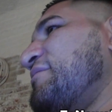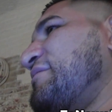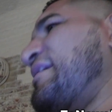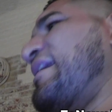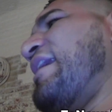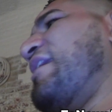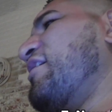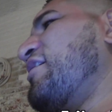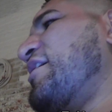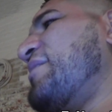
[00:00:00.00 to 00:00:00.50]

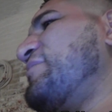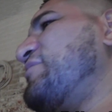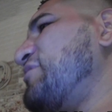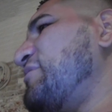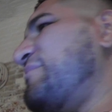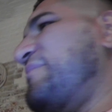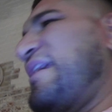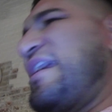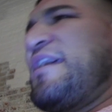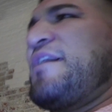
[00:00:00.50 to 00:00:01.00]
Did I look up
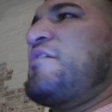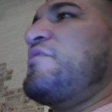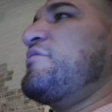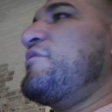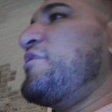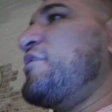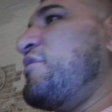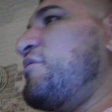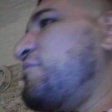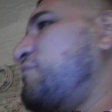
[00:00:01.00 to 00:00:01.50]
to him?
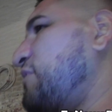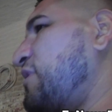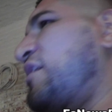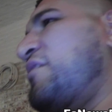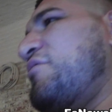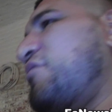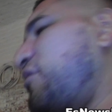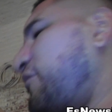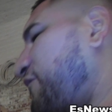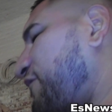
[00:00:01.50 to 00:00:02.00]
Hell no.
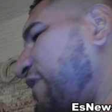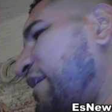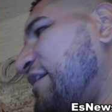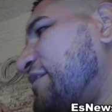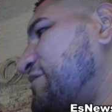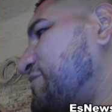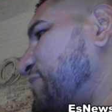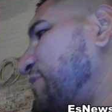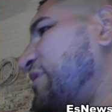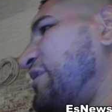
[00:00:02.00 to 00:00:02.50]
No, no
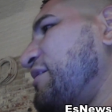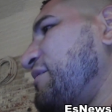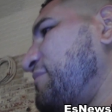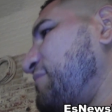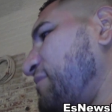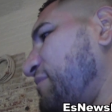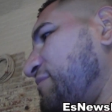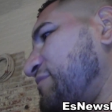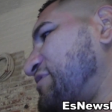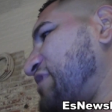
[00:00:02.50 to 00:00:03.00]
offense, but
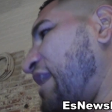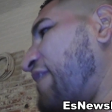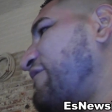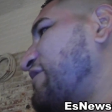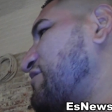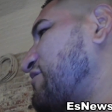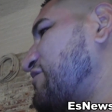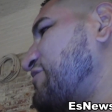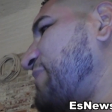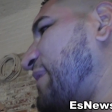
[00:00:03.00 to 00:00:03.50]

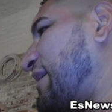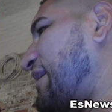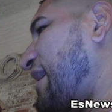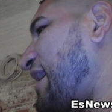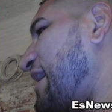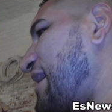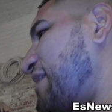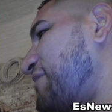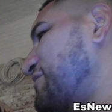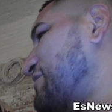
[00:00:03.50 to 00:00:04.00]
Chavez was my
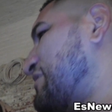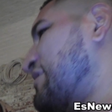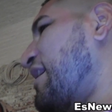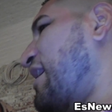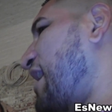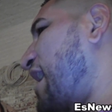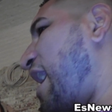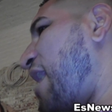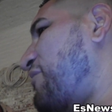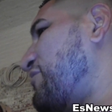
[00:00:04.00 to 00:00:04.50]
guy. I was,
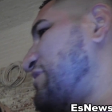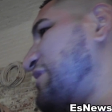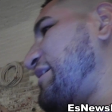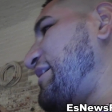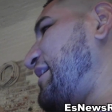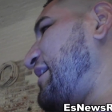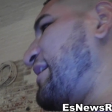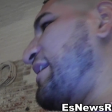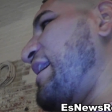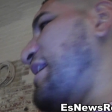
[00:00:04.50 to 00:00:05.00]
I was a
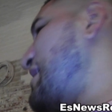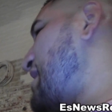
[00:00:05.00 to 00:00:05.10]
kid.